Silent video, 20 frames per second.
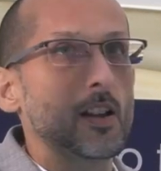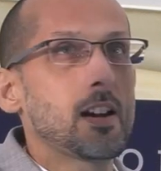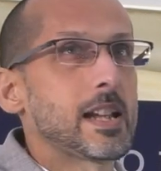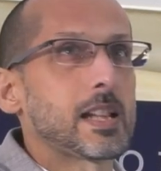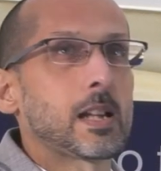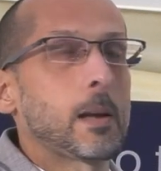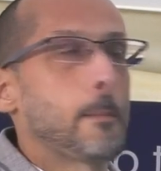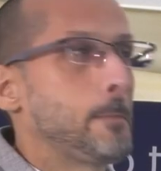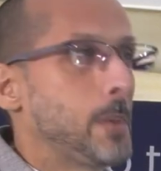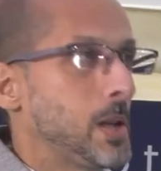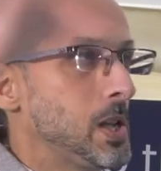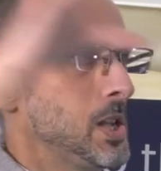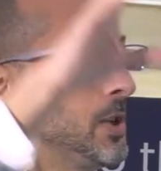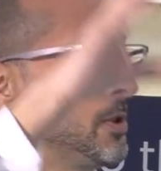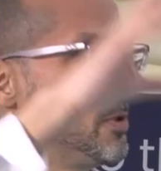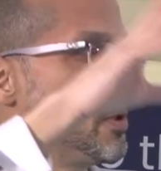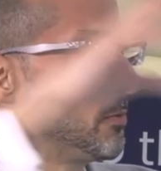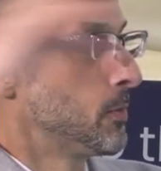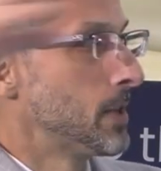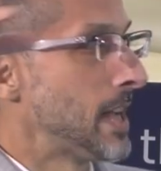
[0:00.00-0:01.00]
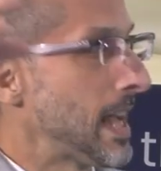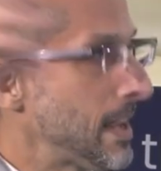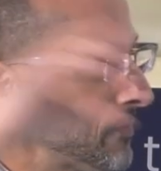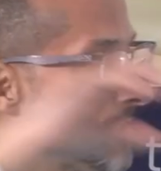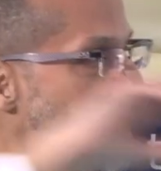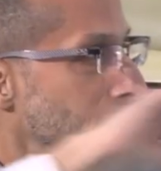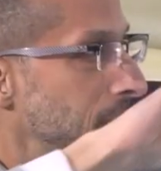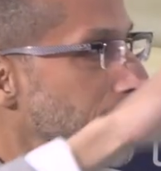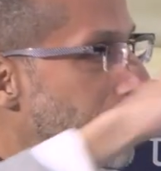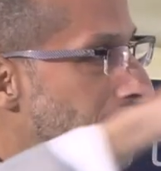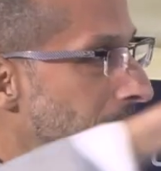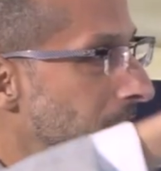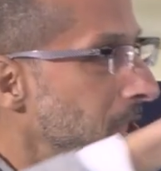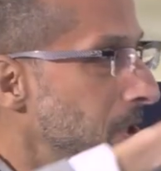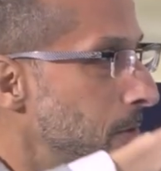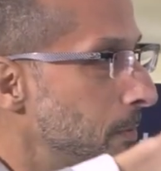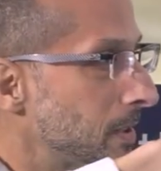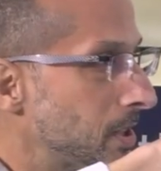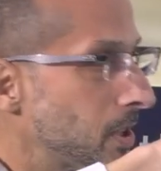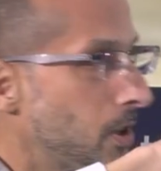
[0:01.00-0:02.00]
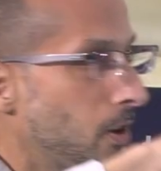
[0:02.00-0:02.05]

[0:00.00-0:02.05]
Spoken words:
like balloon would have nothing to do with